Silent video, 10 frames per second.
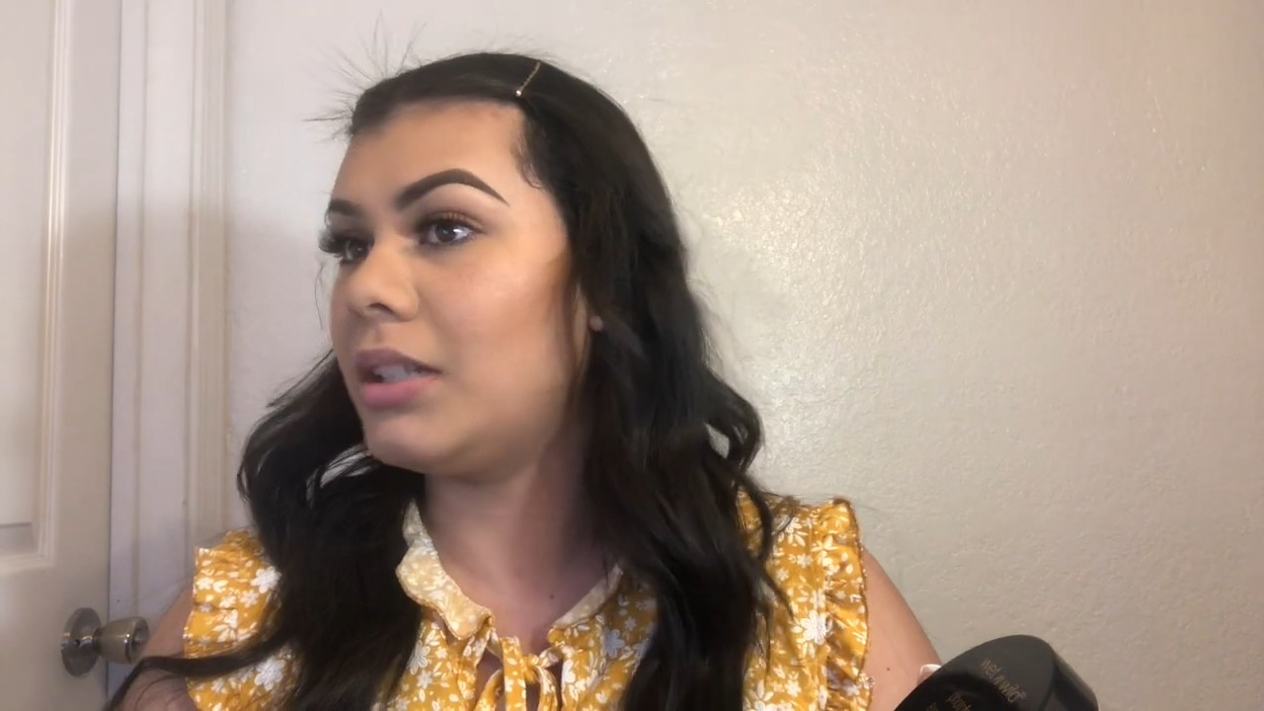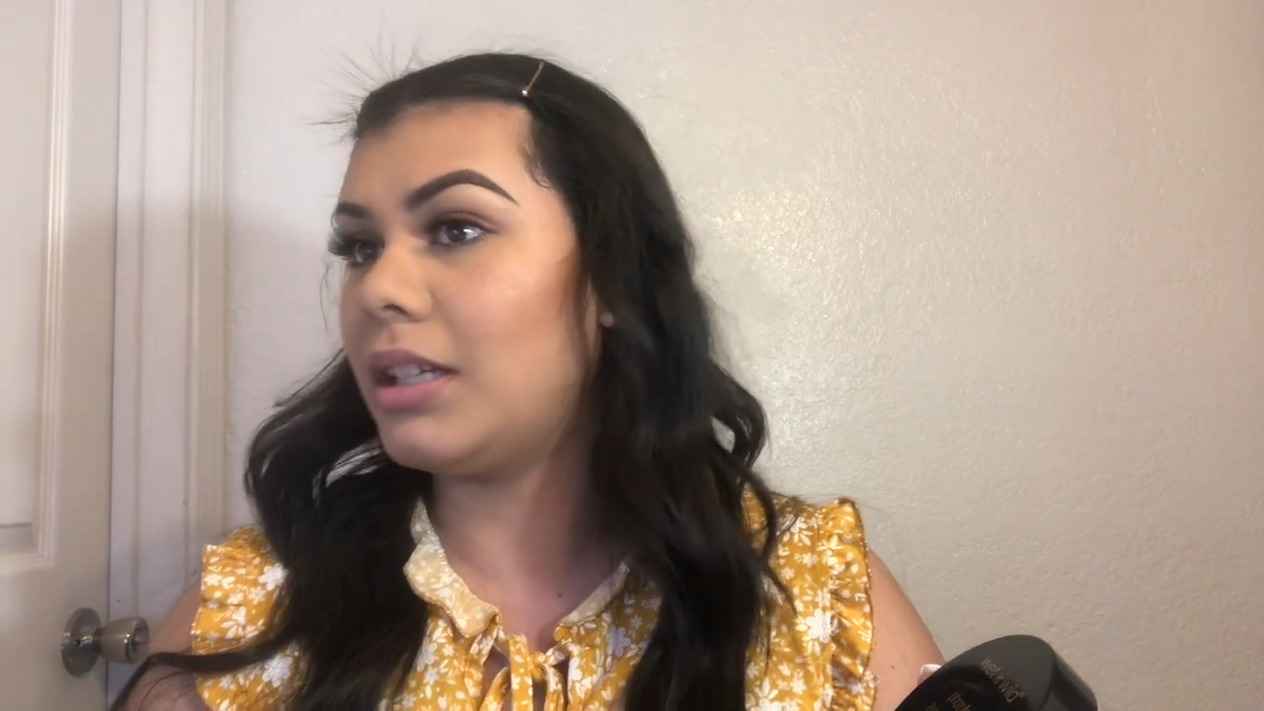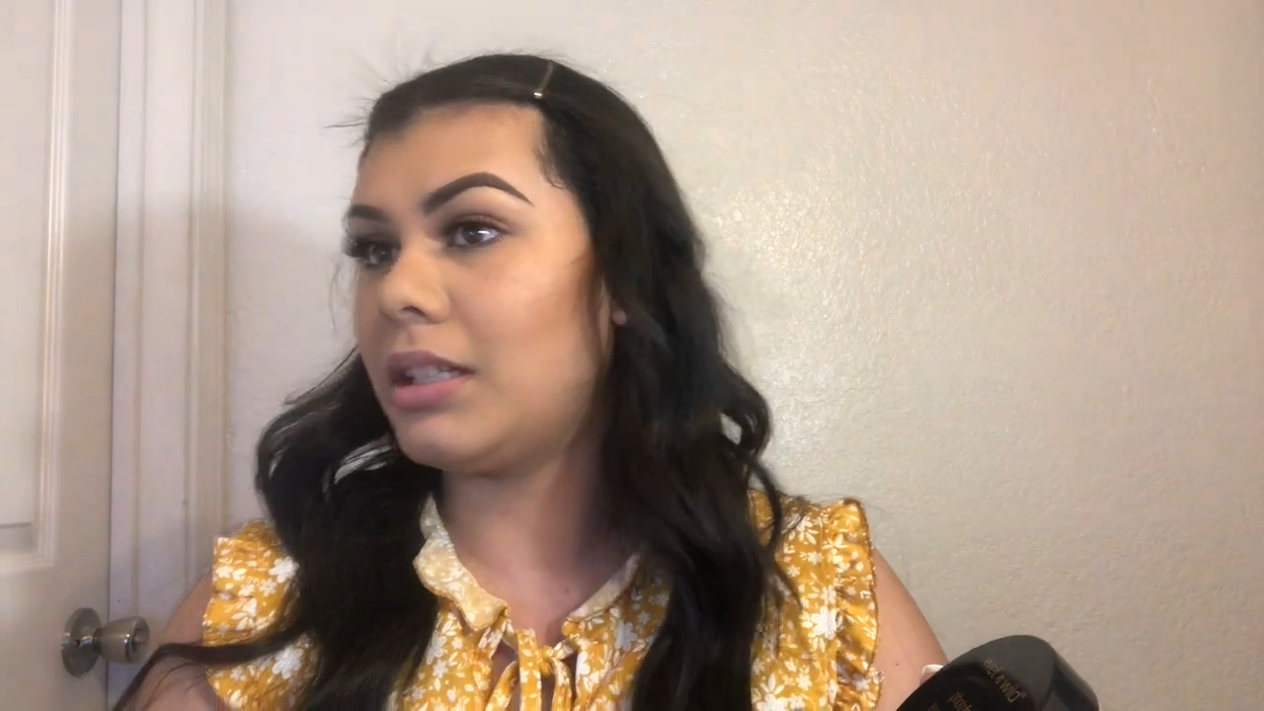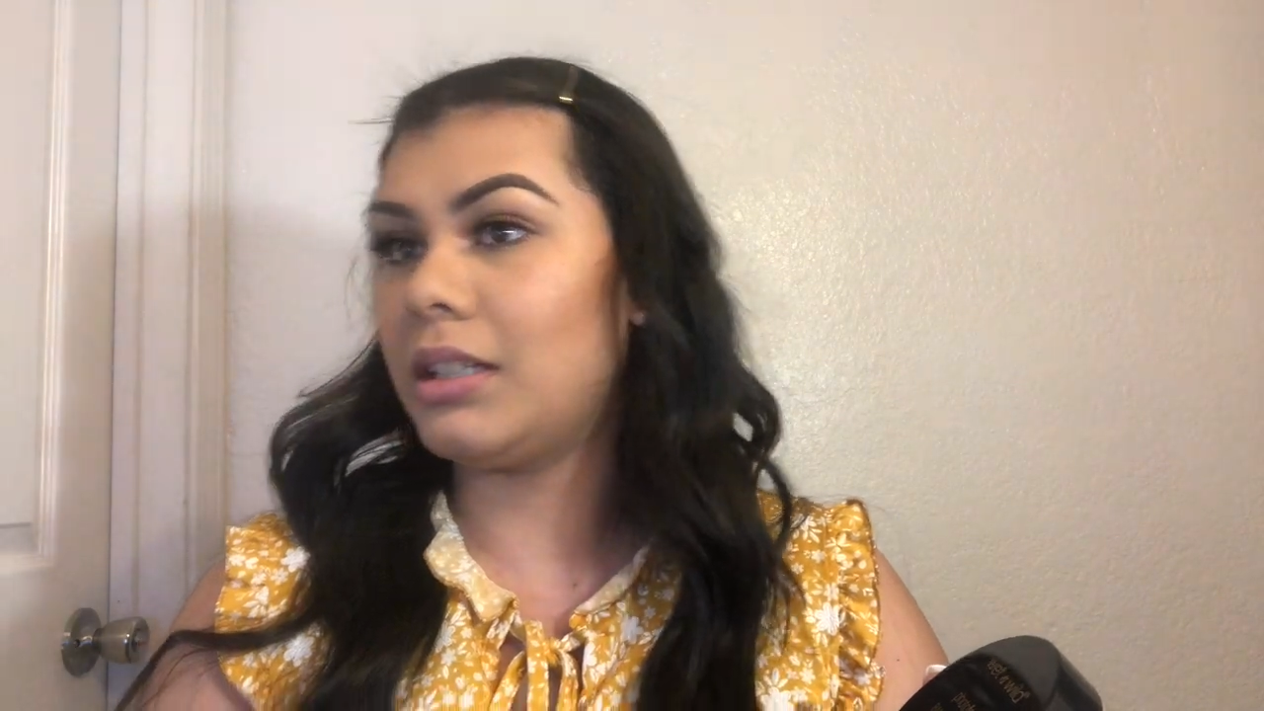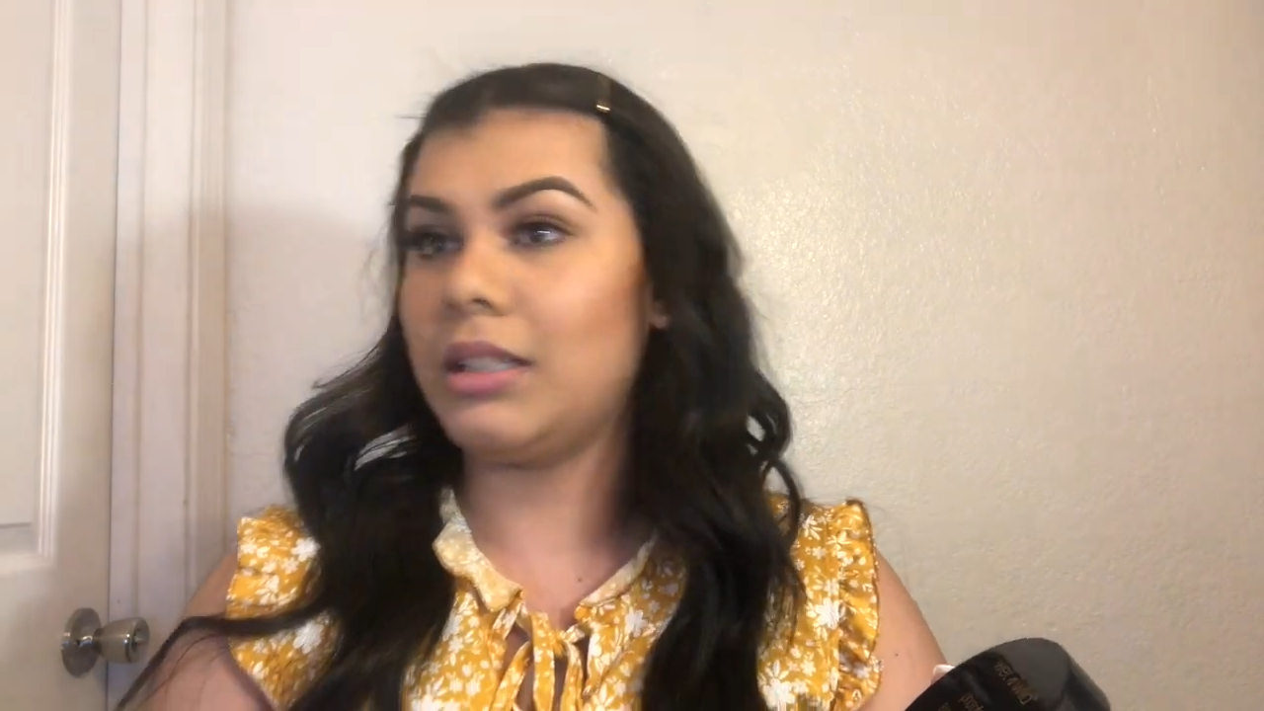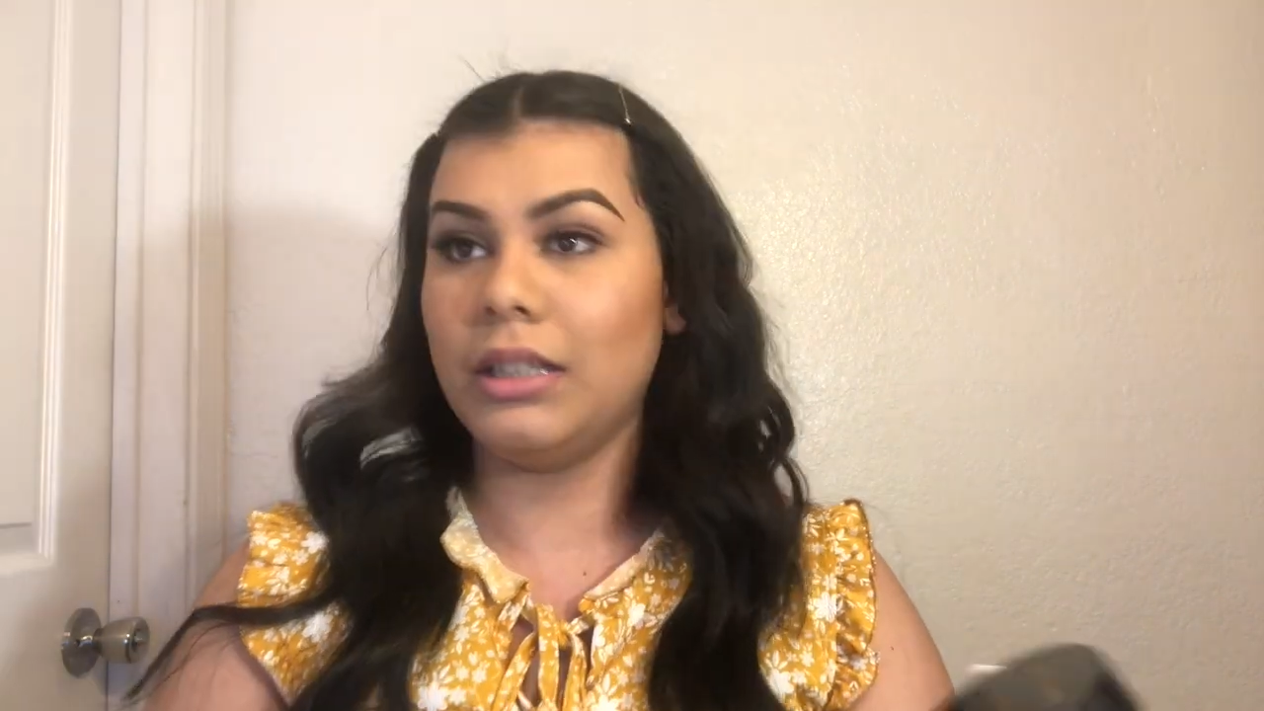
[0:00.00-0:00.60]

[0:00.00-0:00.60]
like a